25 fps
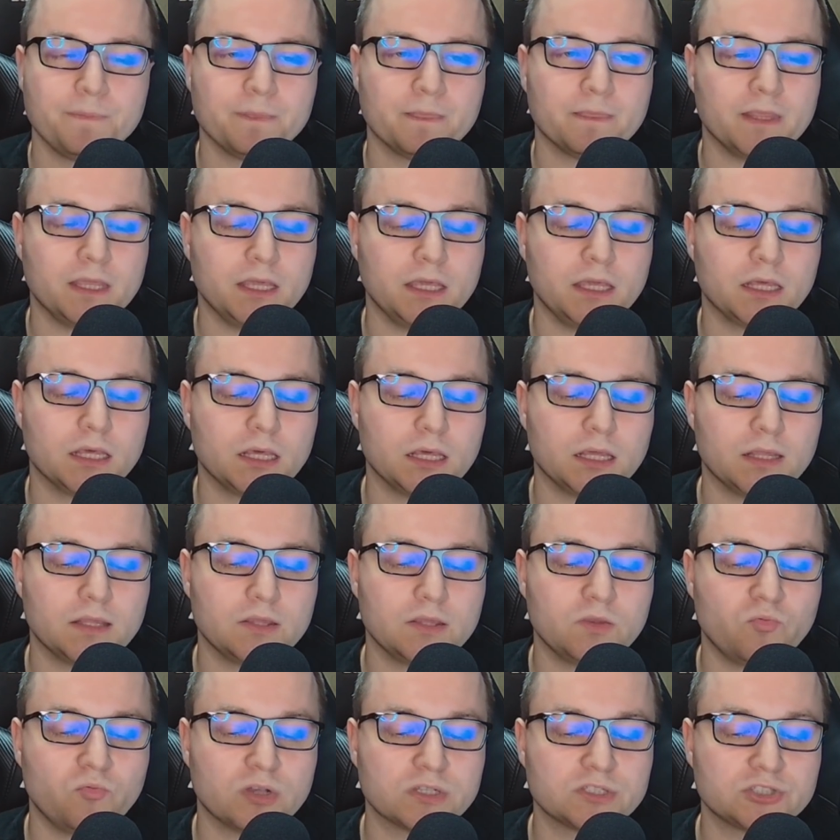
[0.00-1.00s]

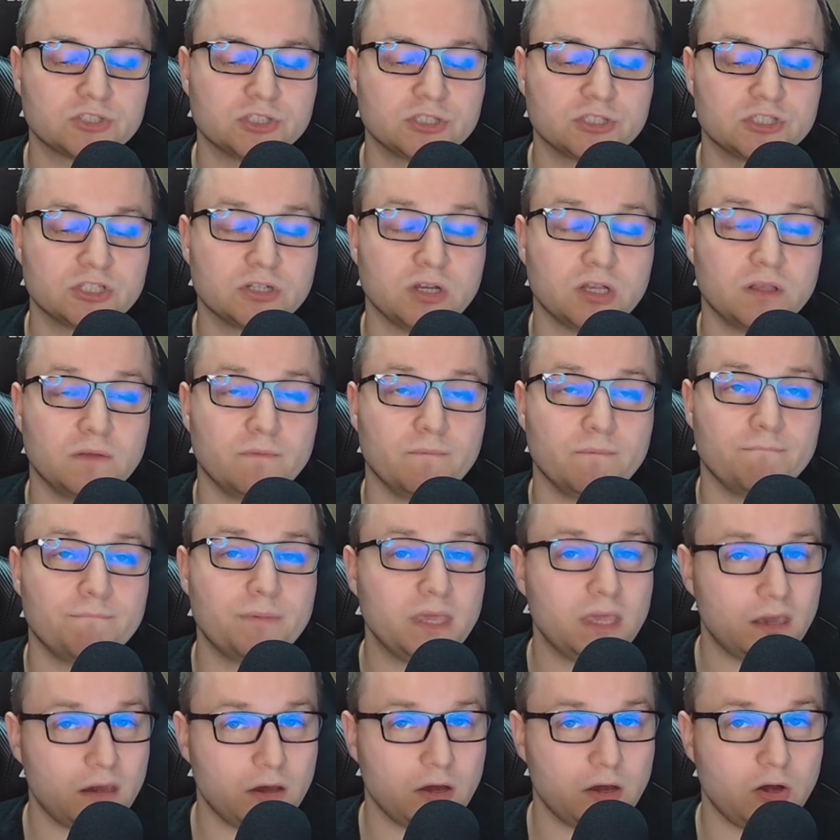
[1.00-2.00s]
and was changed
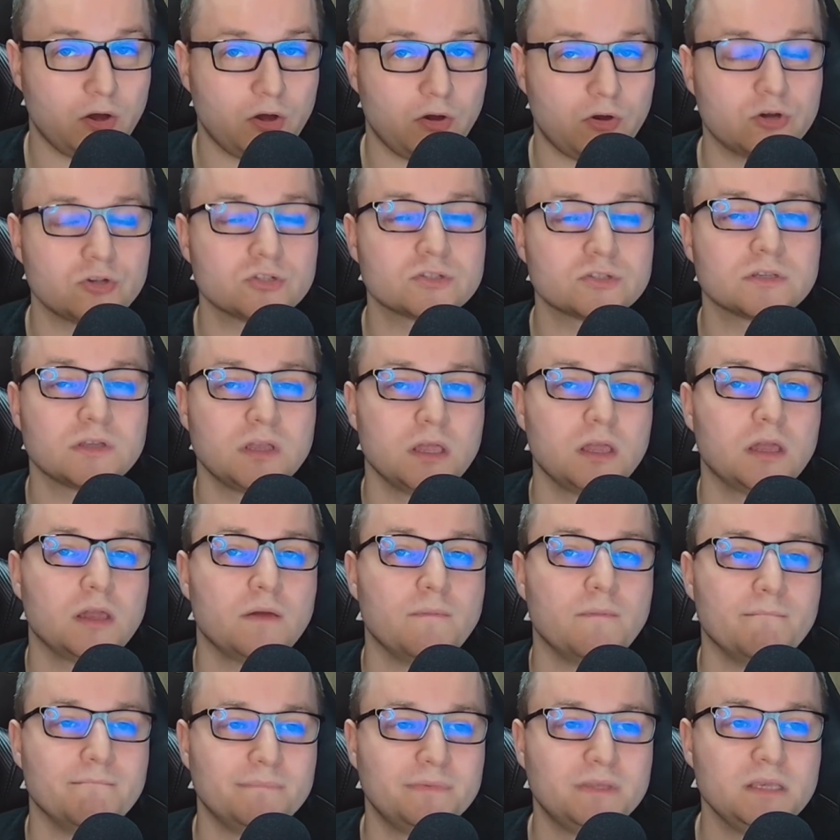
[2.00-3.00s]
because
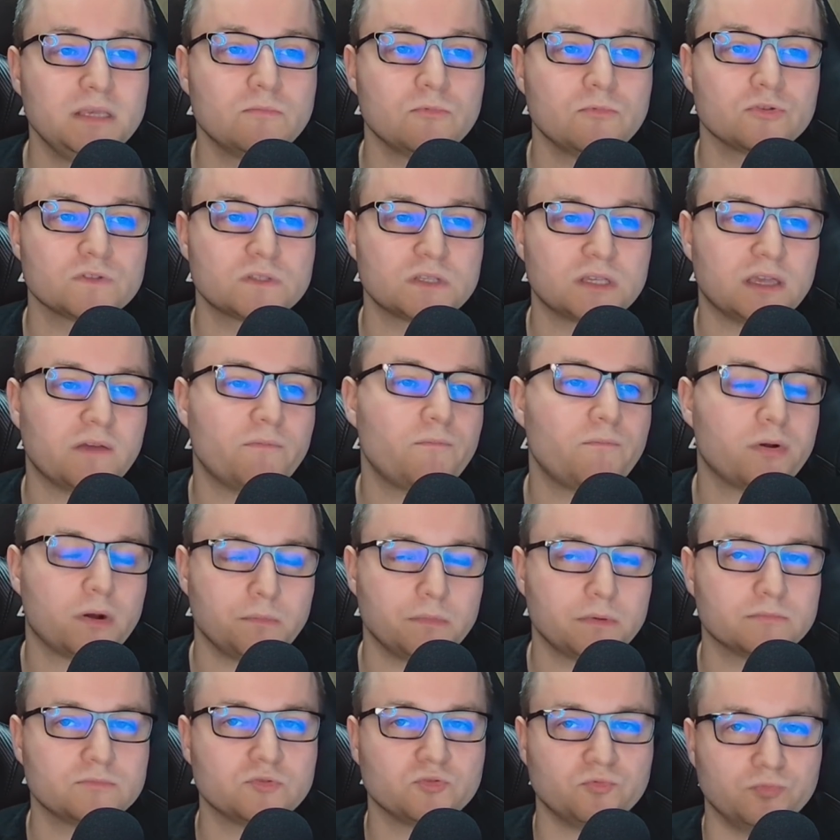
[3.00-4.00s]
demons have
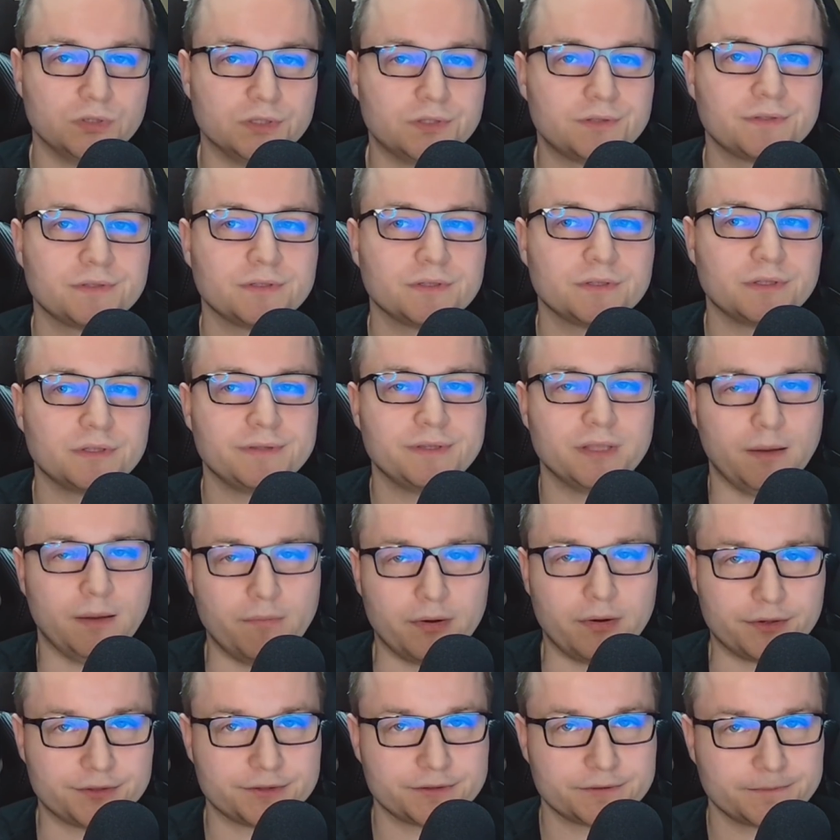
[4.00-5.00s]
problems with
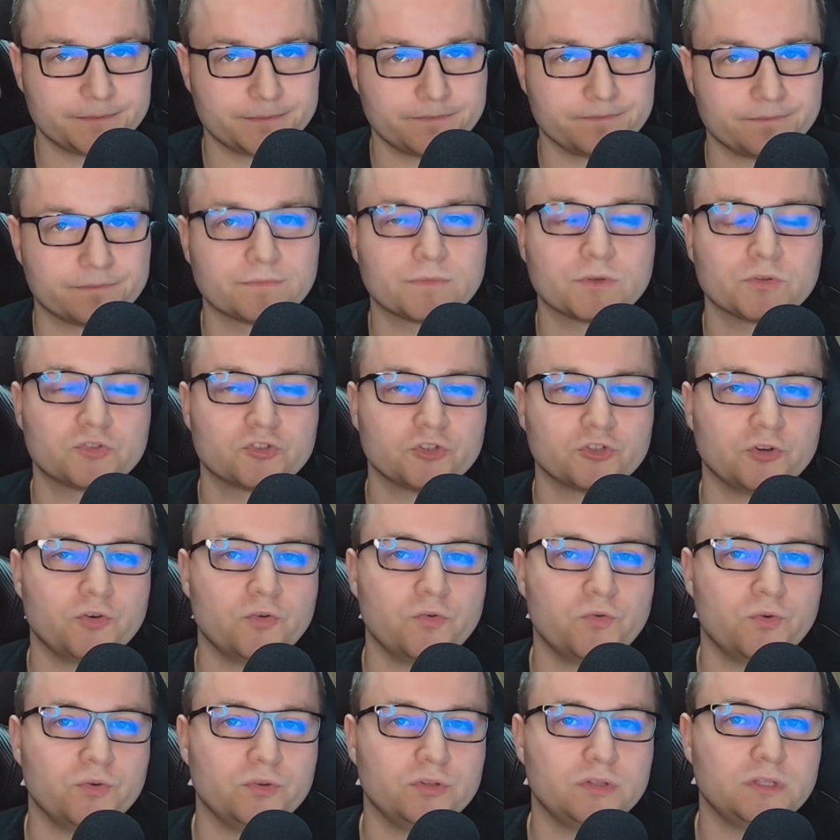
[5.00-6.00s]
numbers,
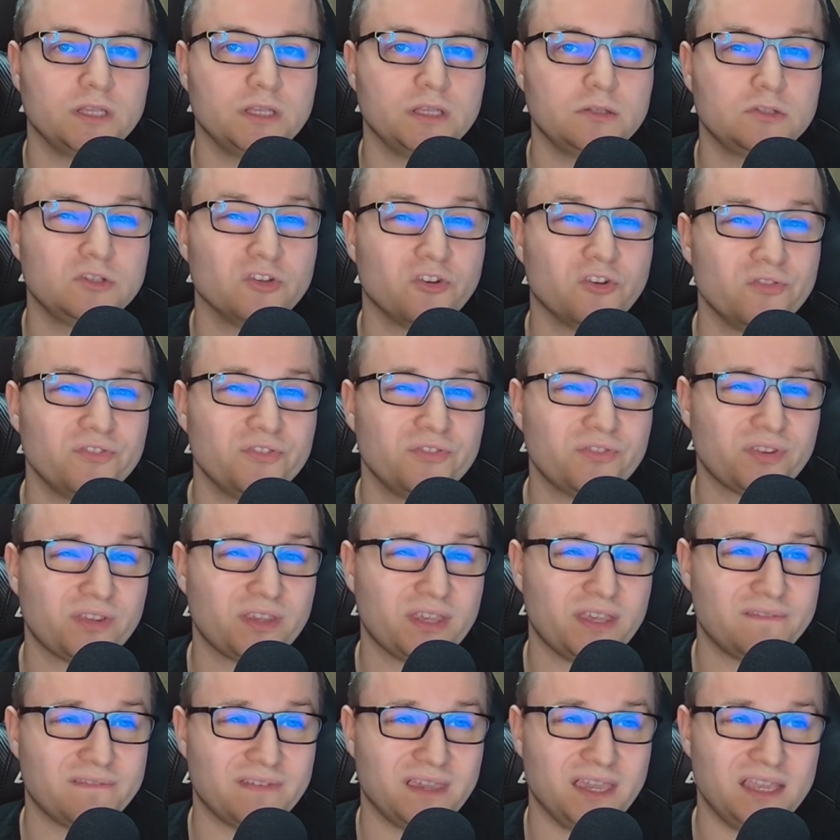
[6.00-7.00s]
so they don't
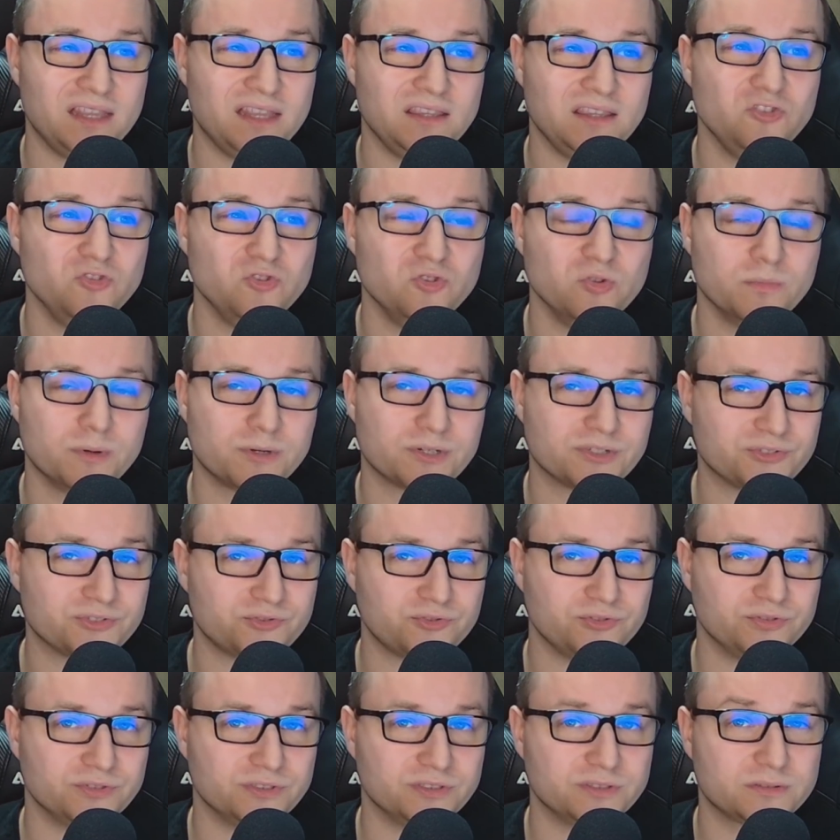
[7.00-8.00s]
have any numerous
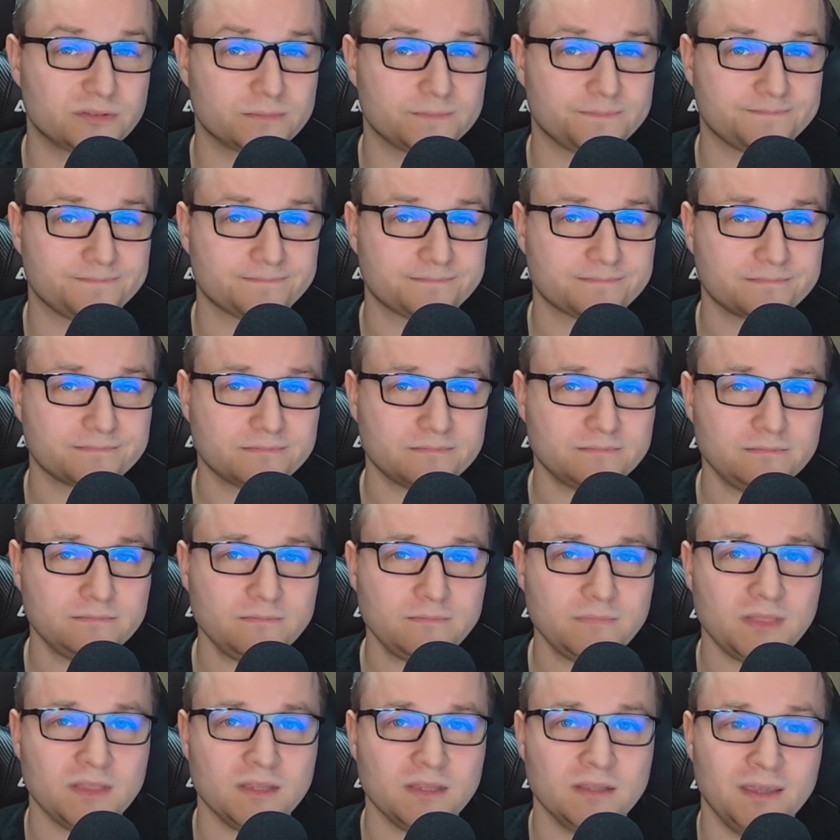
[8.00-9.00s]
units,
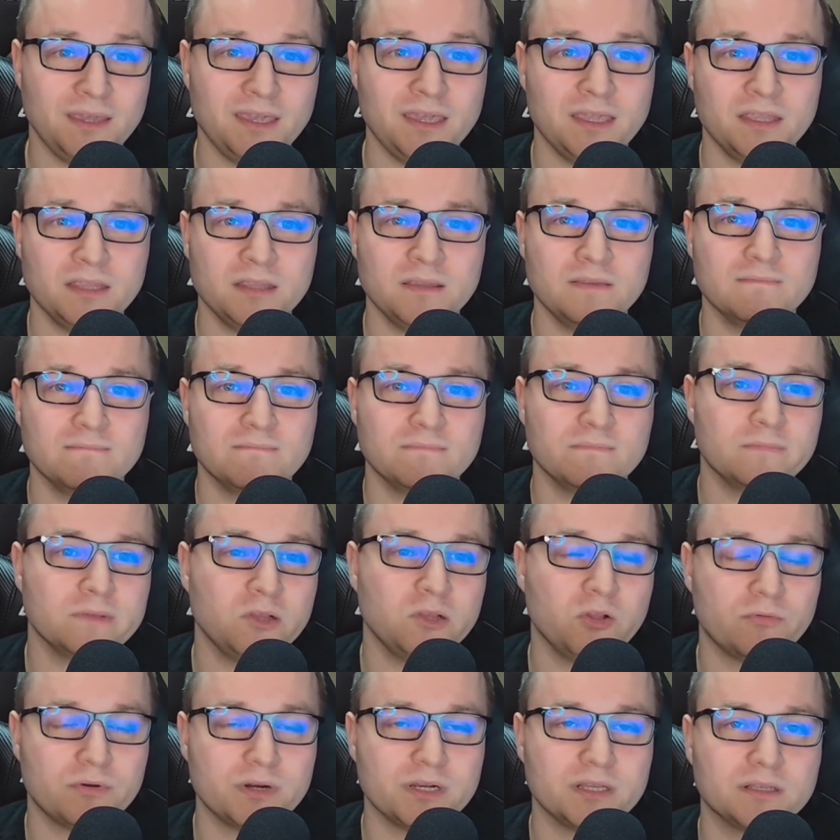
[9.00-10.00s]
and
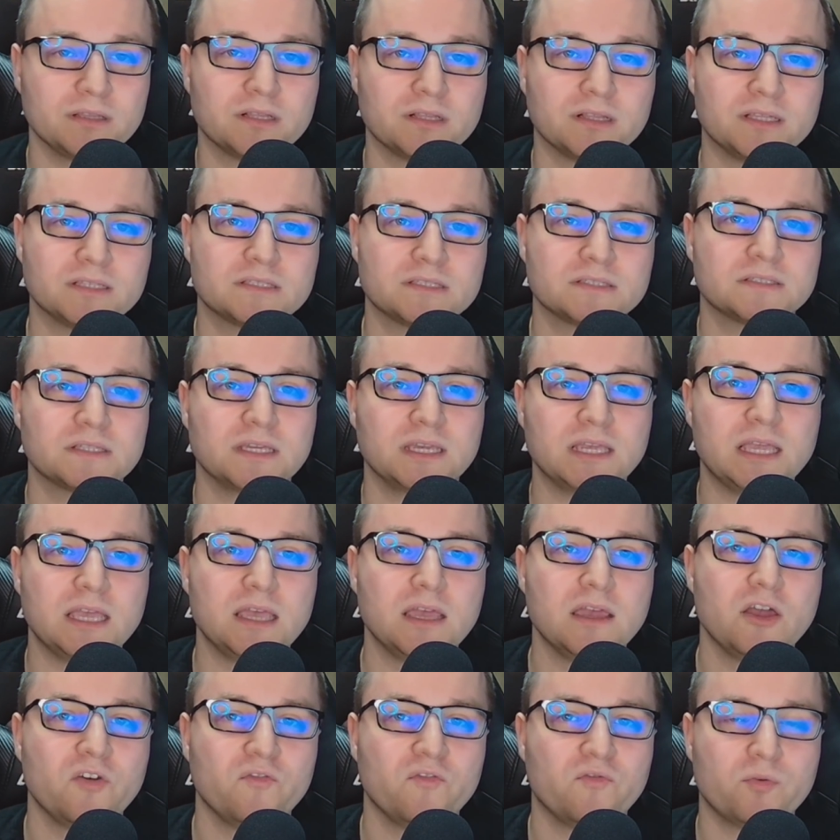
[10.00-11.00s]
lowering, let's say,
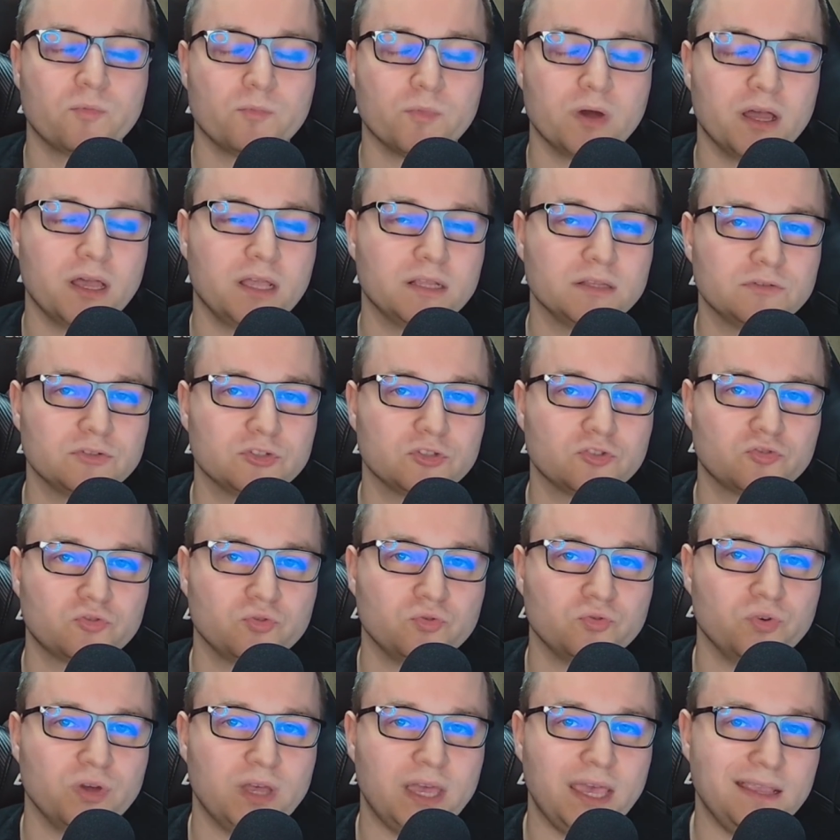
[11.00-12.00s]
from 100
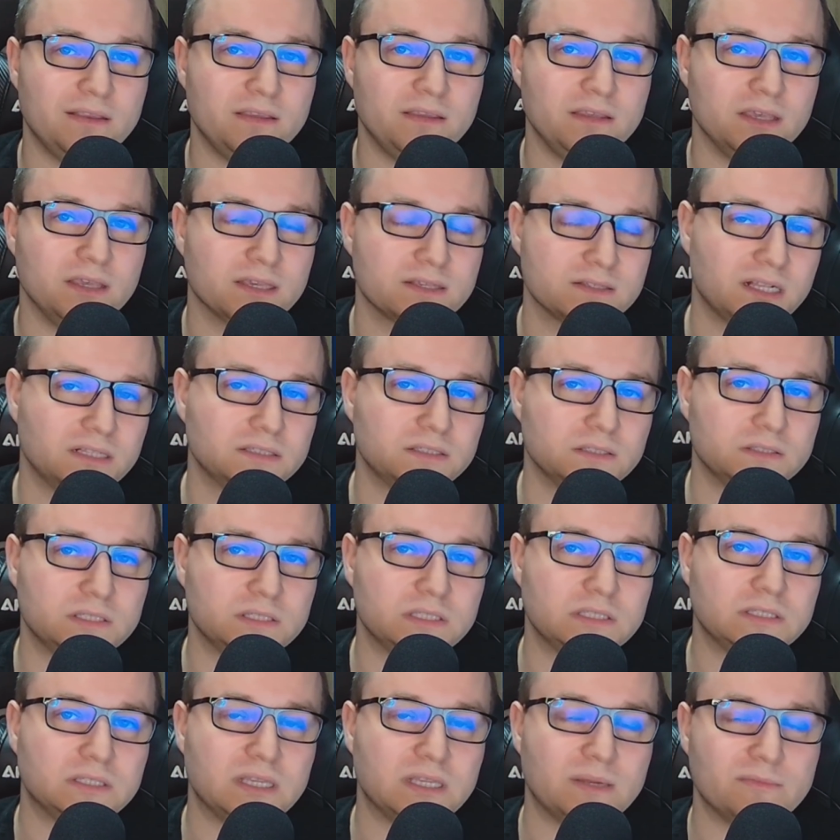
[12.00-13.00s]
to 80 exalted
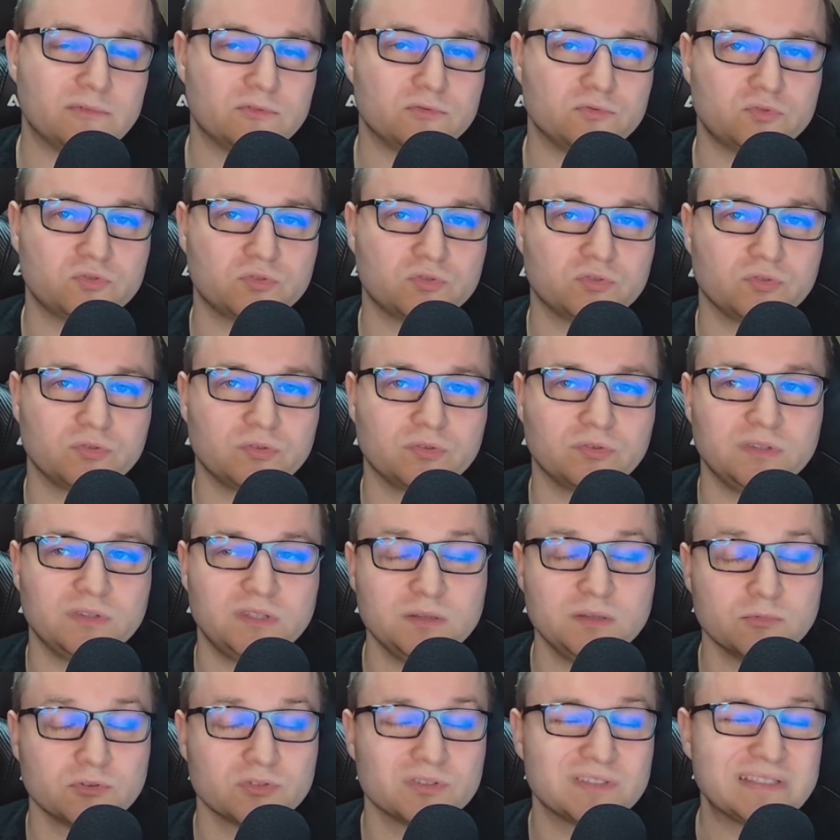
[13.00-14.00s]
demons